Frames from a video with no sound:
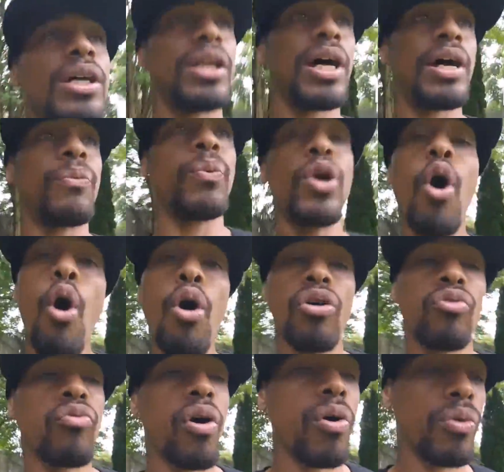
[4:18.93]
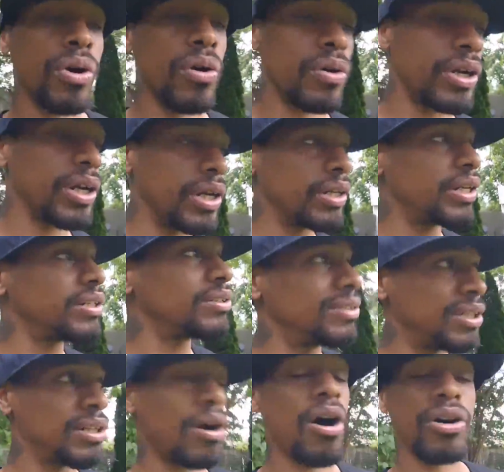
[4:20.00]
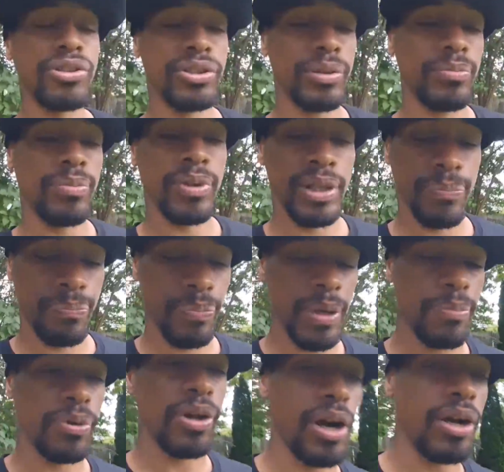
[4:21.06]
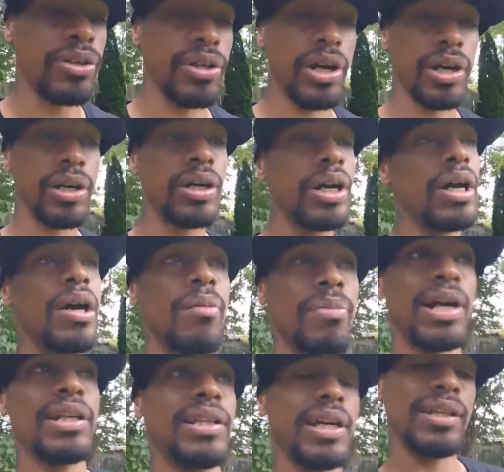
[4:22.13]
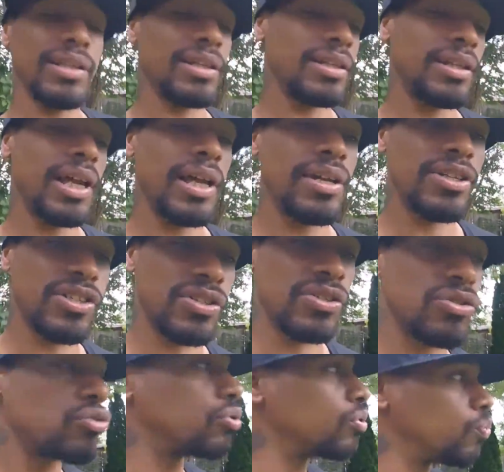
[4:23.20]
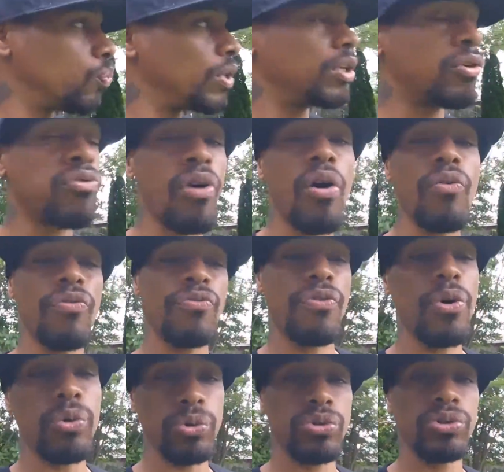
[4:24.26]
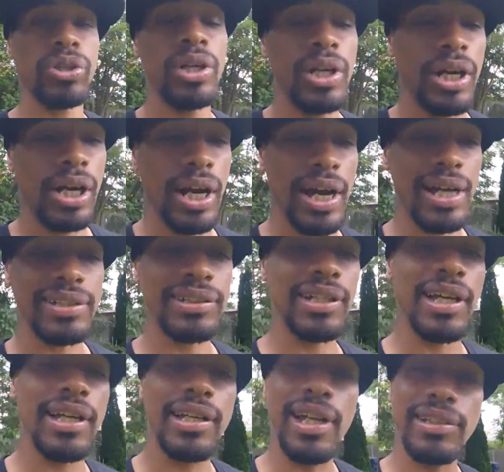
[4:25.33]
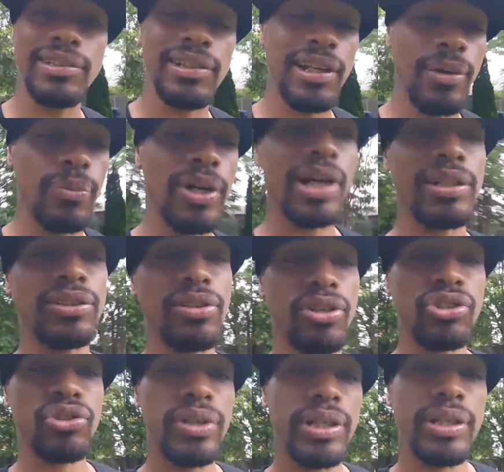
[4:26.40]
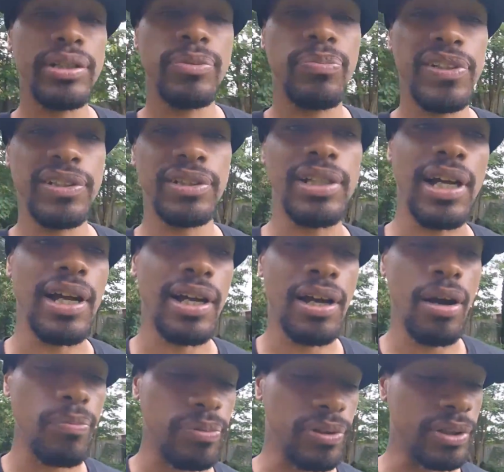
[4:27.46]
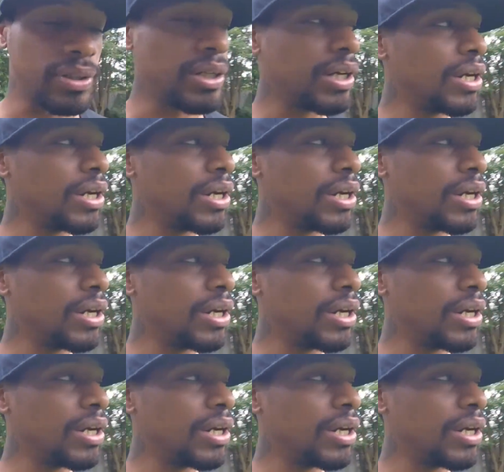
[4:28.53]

Like, we all grown on here. There are some people that are young, but at the end of the day, this is we grown folks. Like I said yesterday, we gotta start treating this business like a company.